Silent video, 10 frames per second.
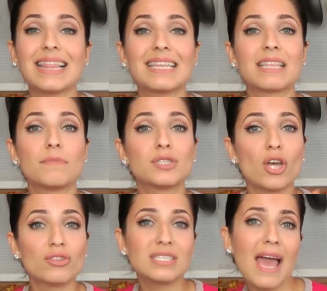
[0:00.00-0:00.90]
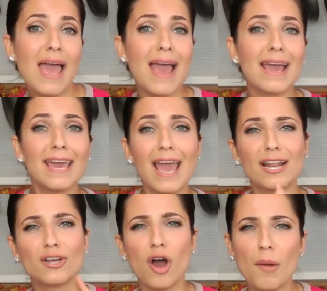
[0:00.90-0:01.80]
and let them saute
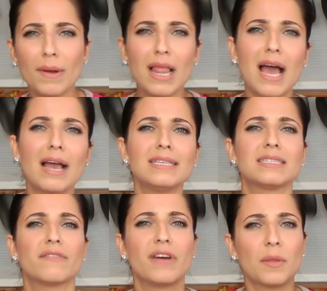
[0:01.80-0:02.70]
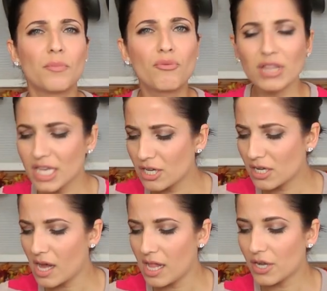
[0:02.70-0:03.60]
and caramelize and develop really good
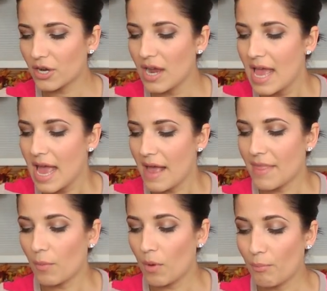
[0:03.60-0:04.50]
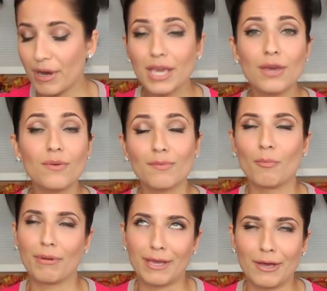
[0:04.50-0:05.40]
color. And then we'll bring
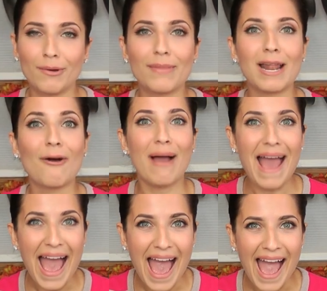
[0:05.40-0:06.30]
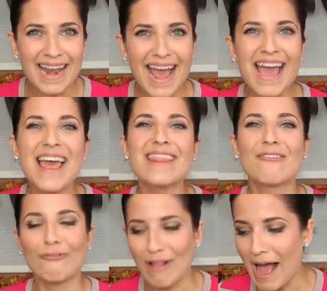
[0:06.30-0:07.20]
you, and then I'll add
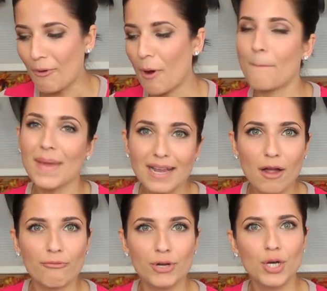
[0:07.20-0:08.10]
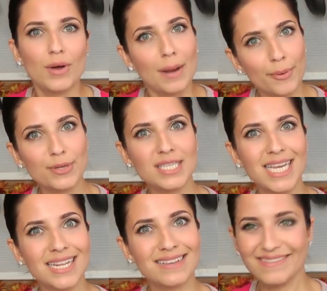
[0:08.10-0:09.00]
the flour, make our roux, and
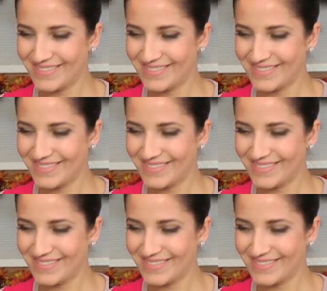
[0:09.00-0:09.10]
proceed.